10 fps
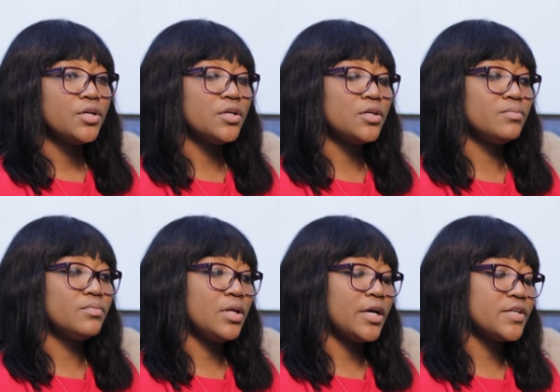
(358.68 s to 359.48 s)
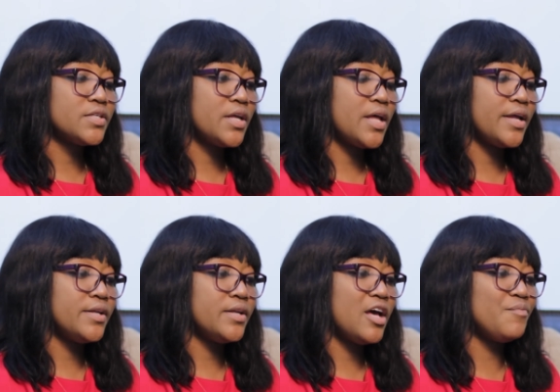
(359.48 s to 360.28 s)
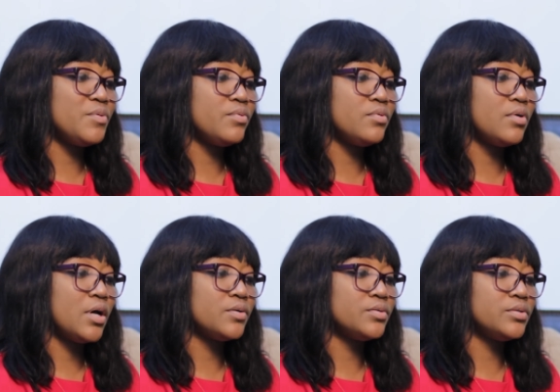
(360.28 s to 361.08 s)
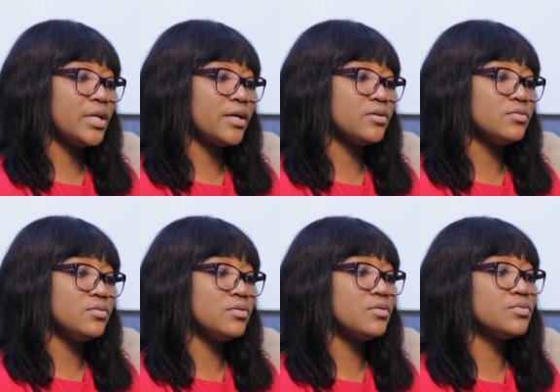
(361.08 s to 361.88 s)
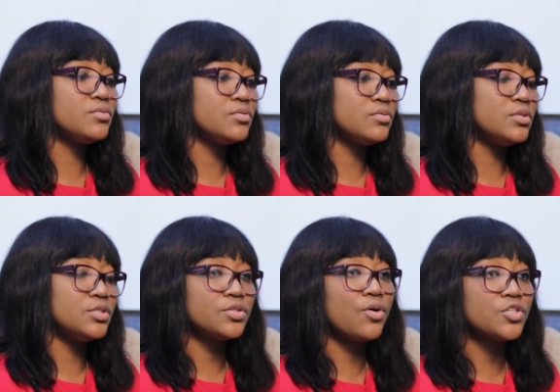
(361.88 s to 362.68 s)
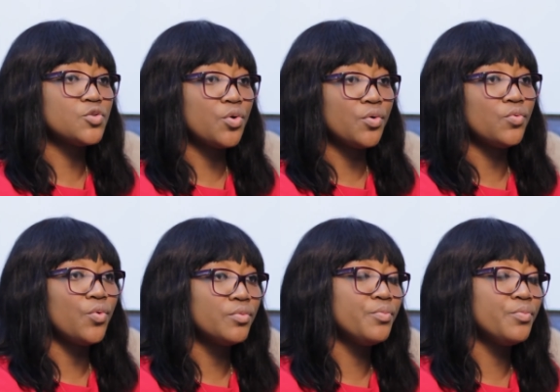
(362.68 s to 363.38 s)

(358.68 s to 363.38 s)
Um, like I said, I didn't have people I could like go to discuss one-on-one,